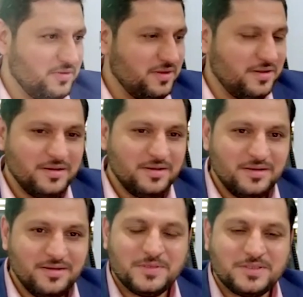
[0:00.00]
we
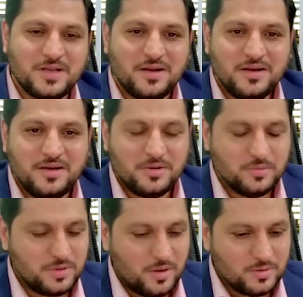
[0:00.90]
started in
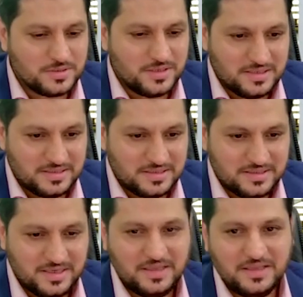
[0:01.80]

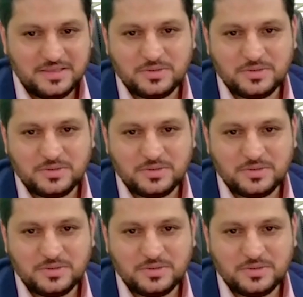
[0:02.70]
2003.